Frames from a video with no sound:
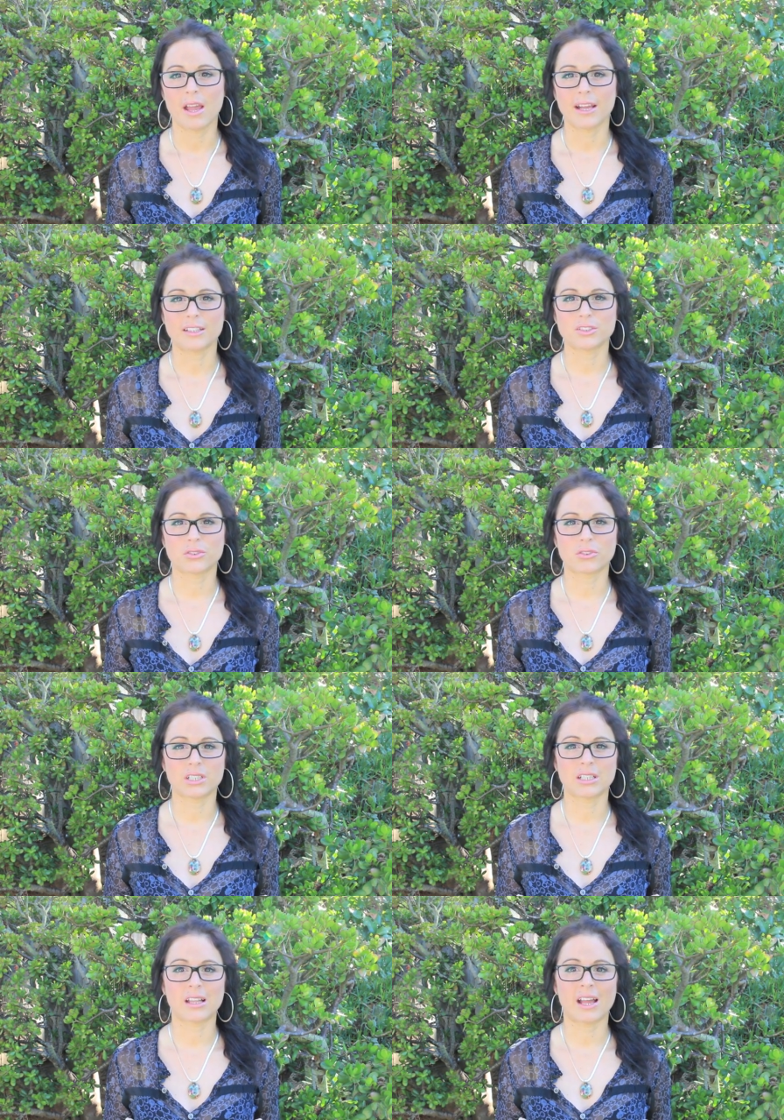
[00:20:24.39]
as you
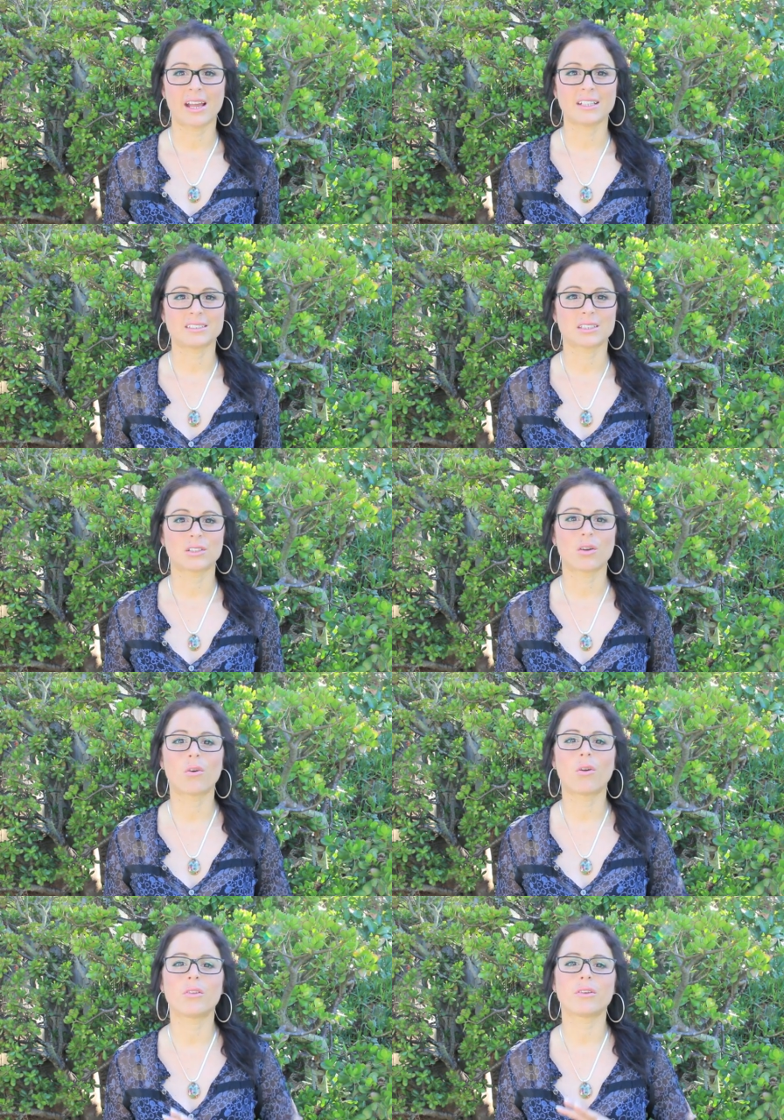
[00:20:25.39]
realize that
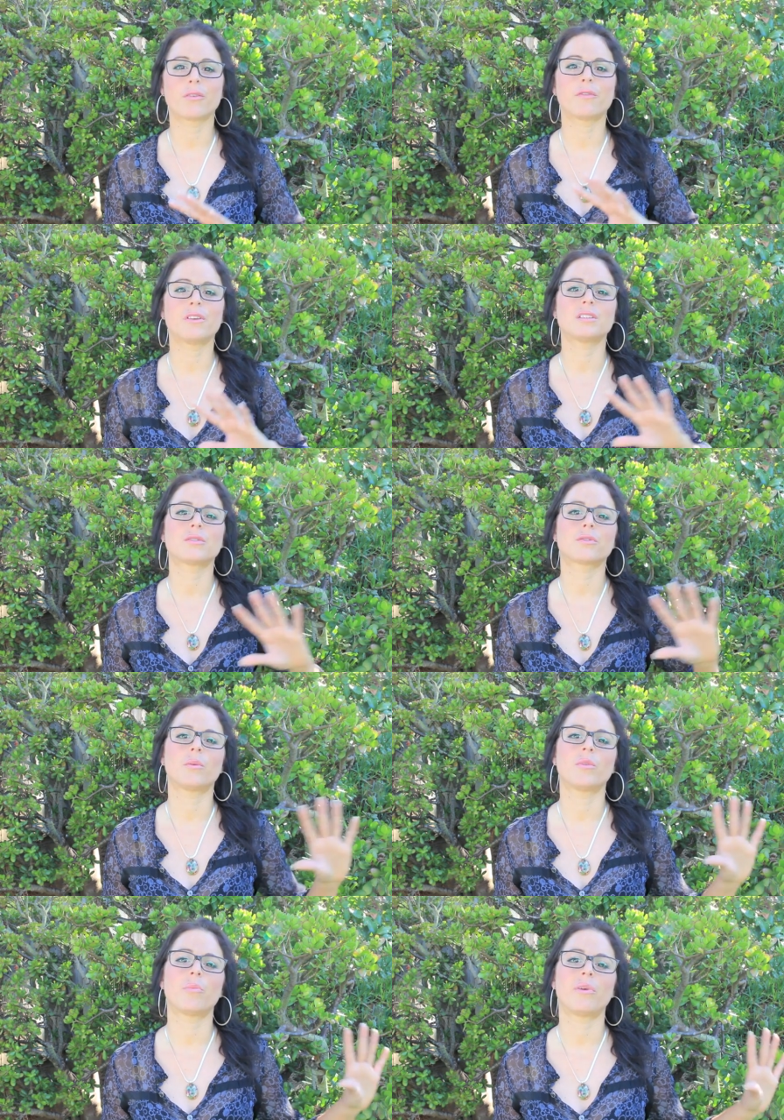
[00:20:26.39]
all your fears
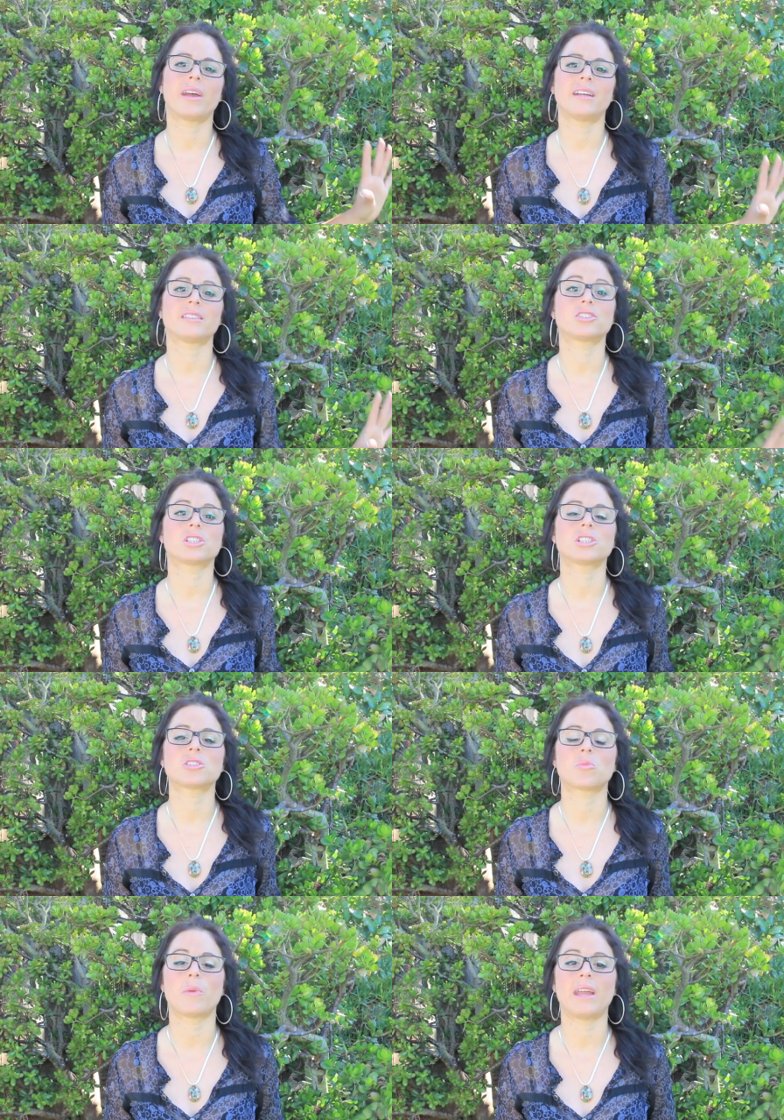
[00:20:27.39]
from the past
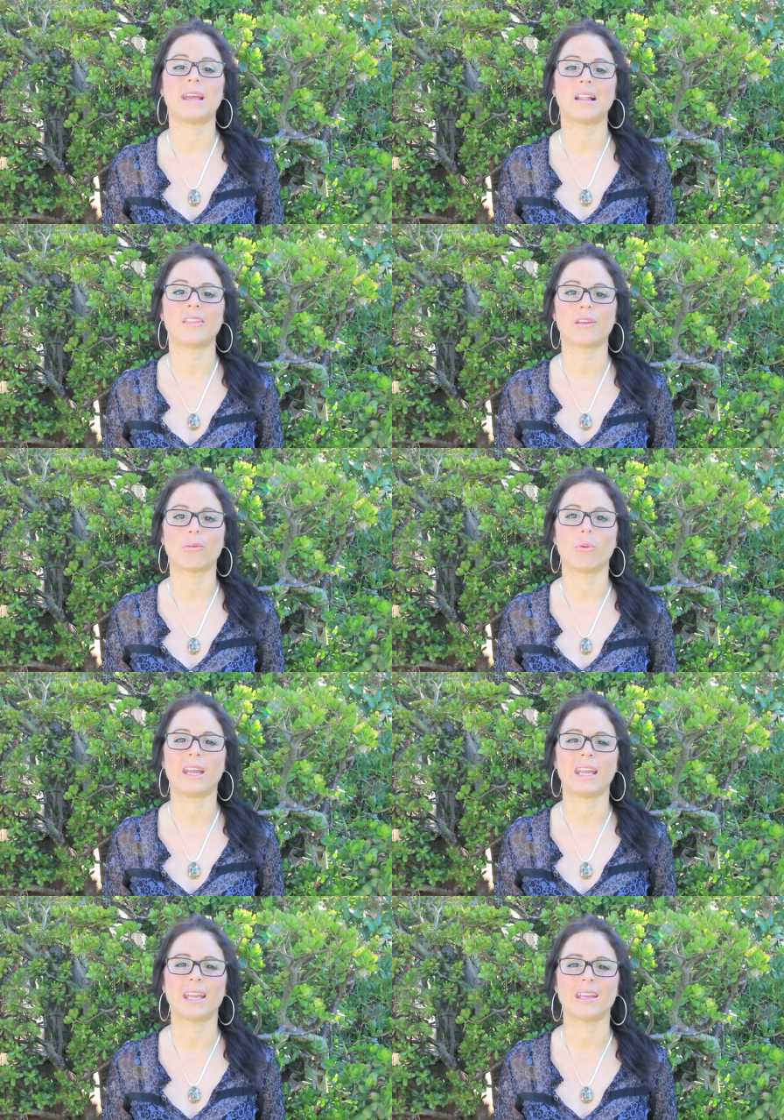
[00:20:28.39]
just melt
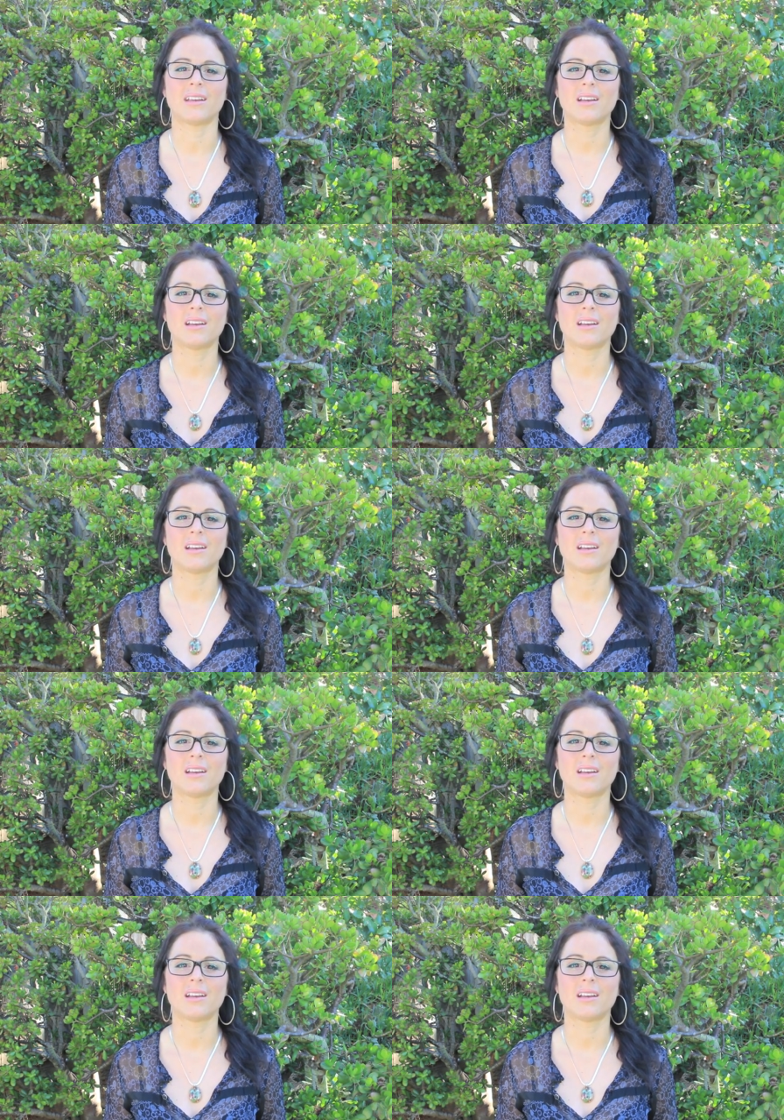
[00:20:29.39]
away.